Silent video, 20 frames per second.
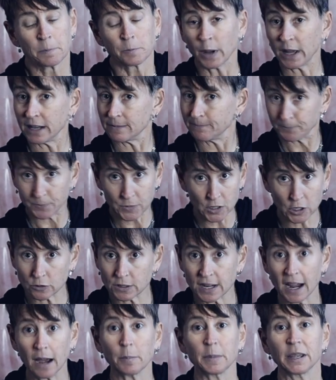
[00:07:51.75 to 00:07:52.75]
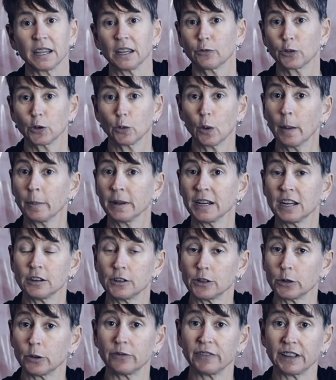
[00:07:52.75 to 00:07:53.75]
But you tell me, if you want me
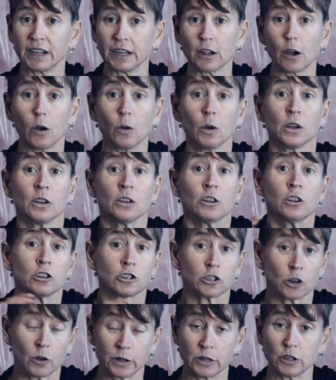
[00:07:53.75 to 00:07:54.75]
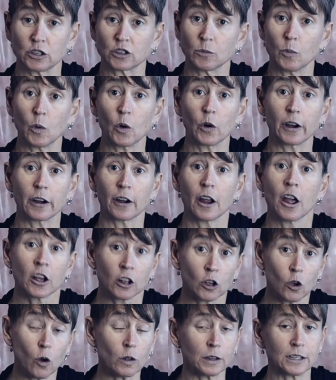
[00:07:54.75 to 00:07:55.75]
to do a video showing you some more
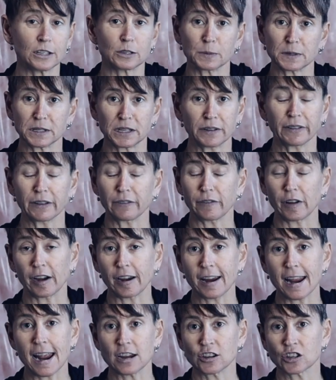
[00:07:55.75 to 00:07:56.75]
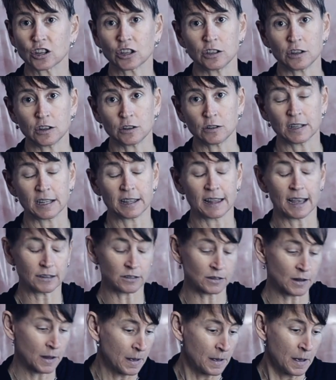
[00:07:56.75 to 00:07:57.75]
goalie specific variations using
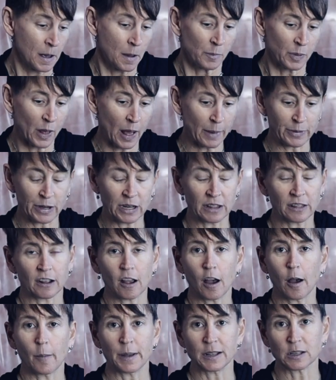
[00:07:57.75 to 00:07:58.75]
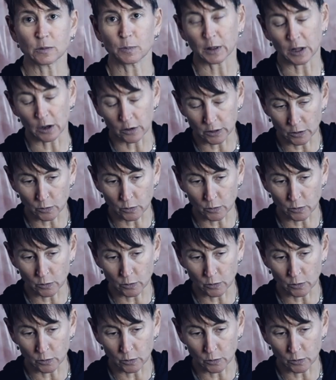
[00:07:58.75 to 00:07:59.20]
this, plop it in the comments below.